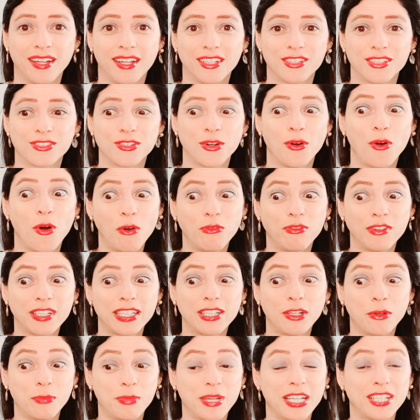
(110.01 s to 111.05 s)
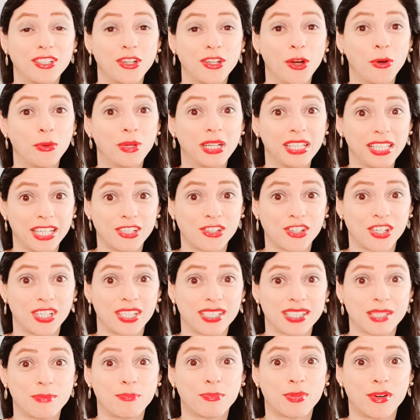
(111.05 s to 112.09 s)
So hopefully there'll be no
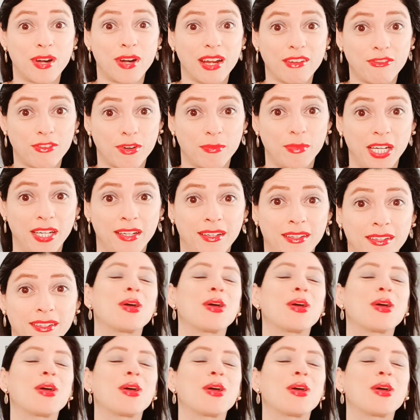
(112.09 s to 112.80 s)
glitches. Pray for me.